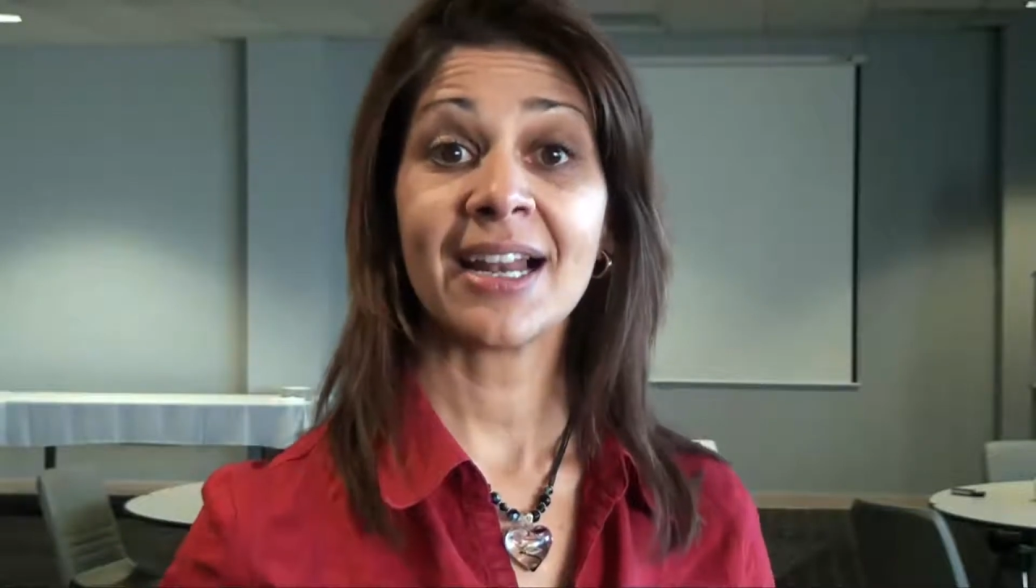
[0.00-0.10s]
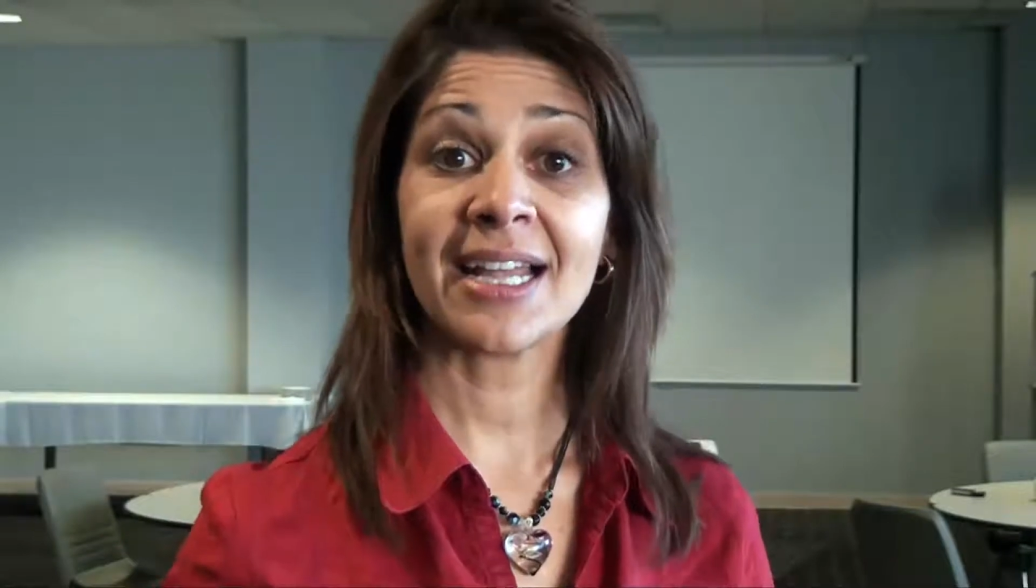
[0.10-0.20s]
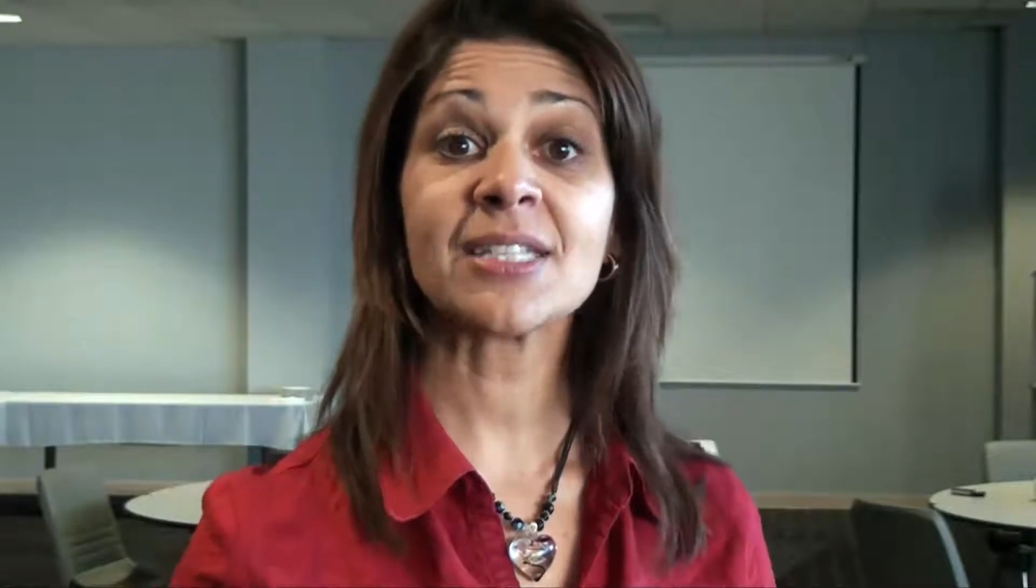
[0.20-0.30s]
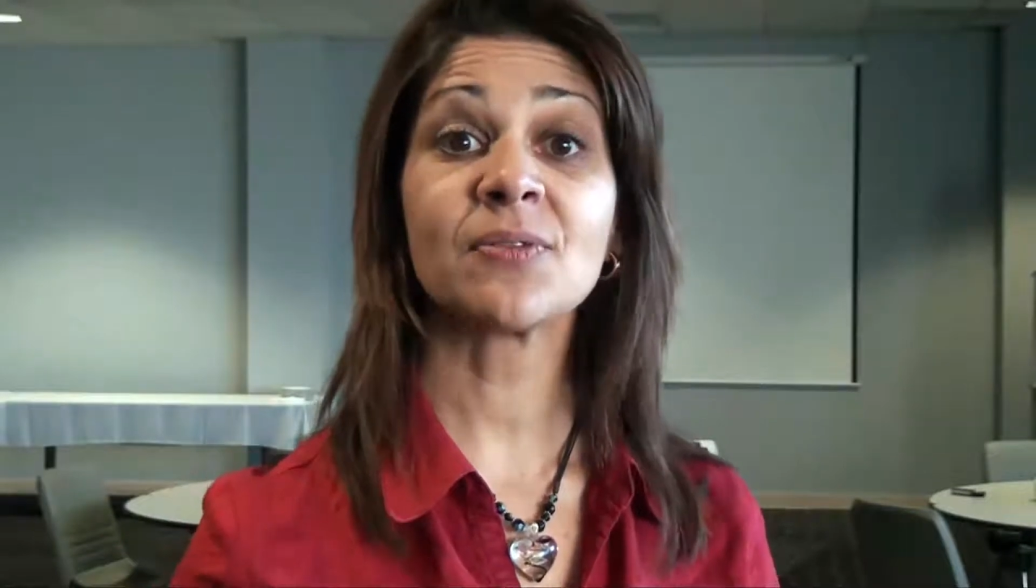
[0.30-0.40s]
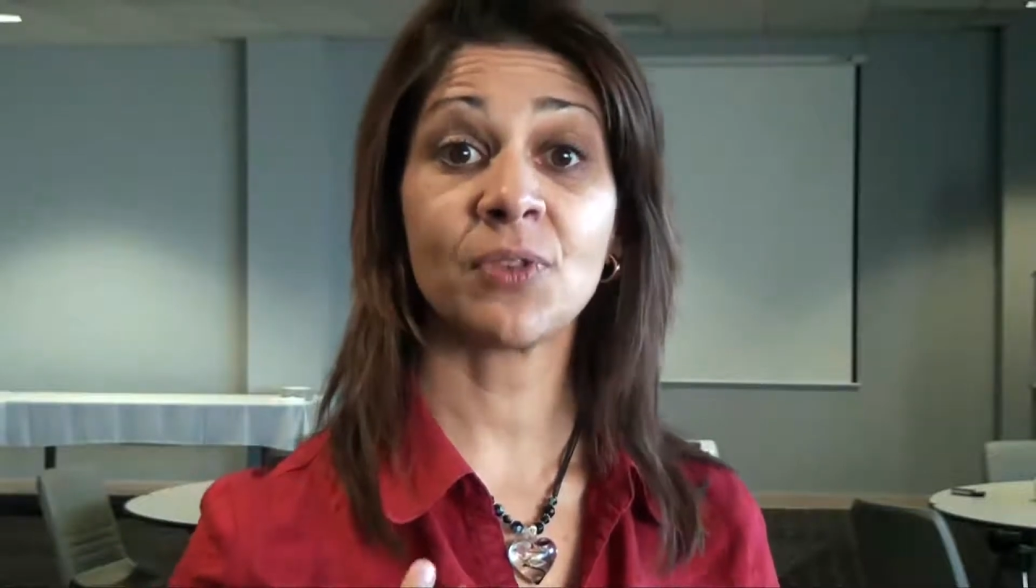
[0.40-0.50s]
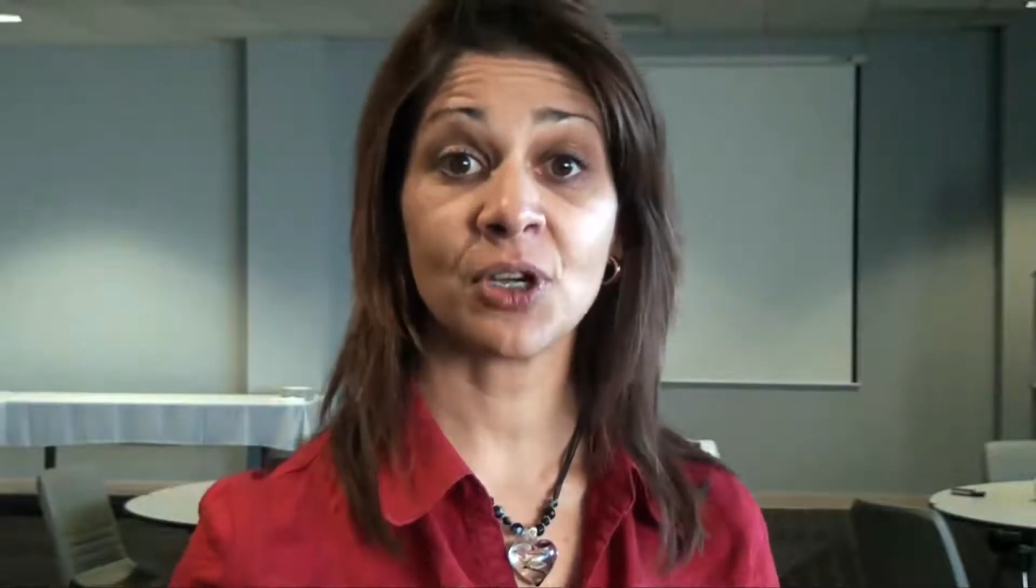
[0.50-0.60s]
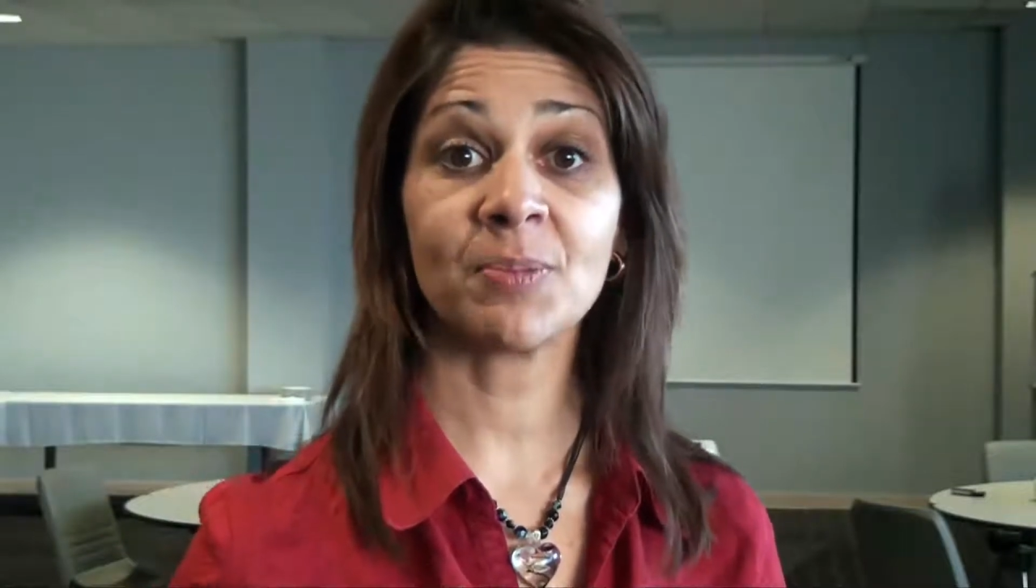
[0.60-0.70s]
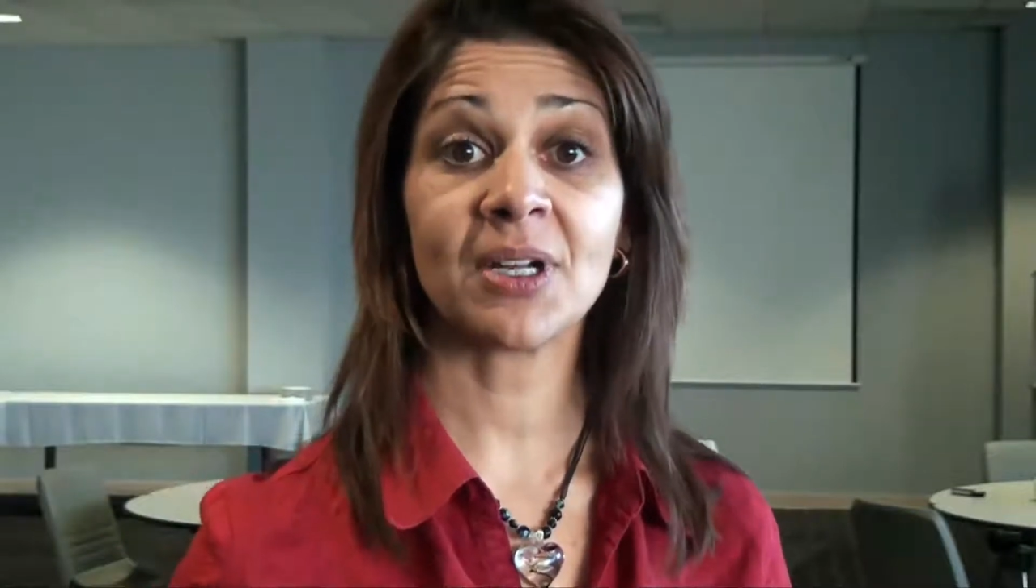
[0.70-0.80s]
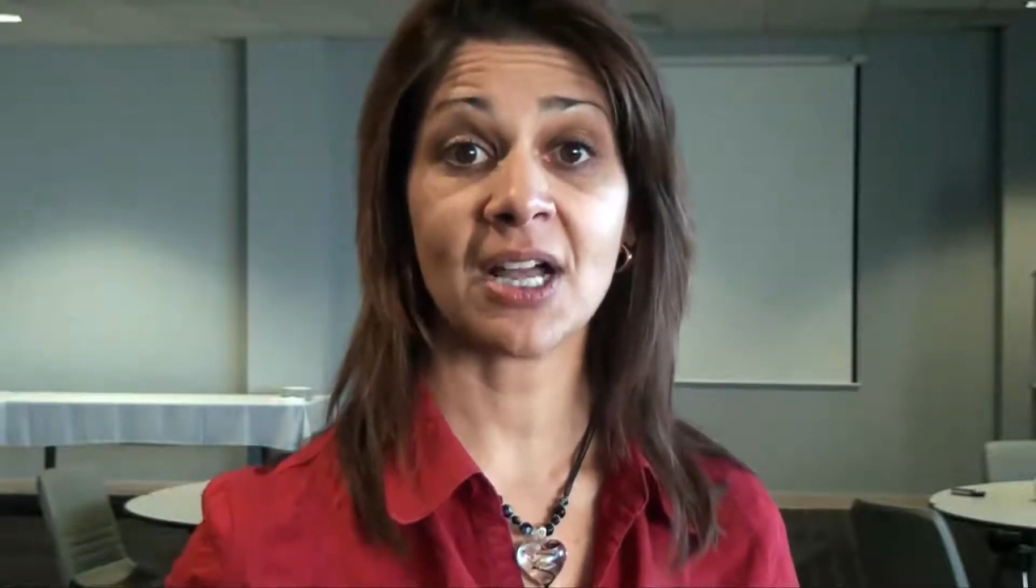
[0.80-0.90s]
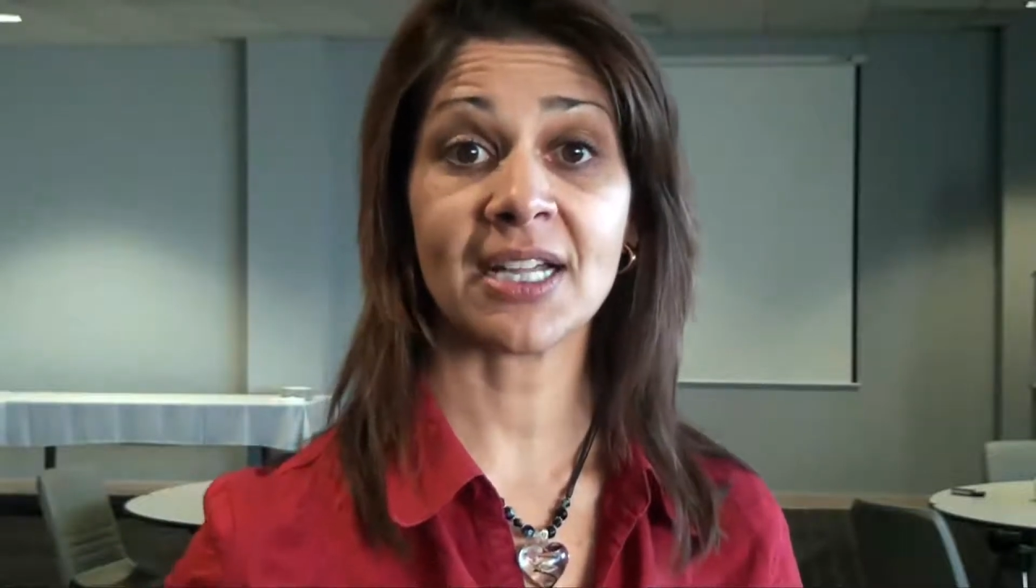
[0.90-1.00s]
let's
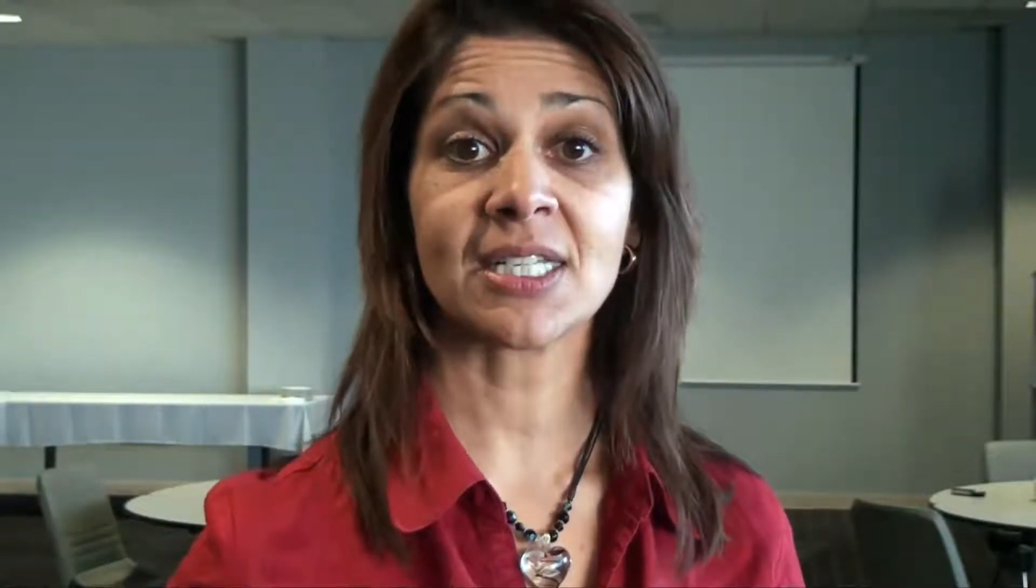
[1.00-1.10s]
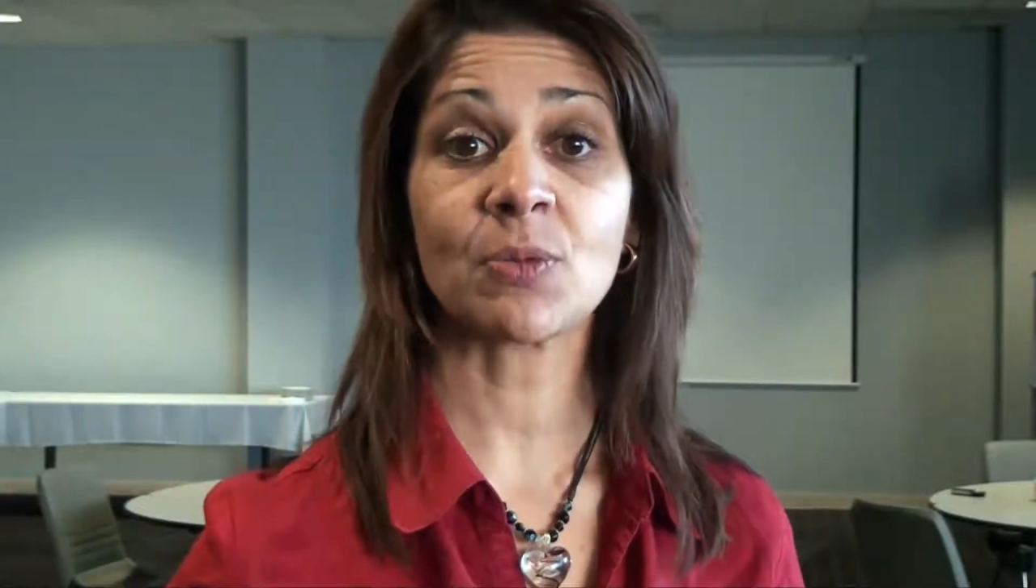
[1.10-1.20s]
verbalize.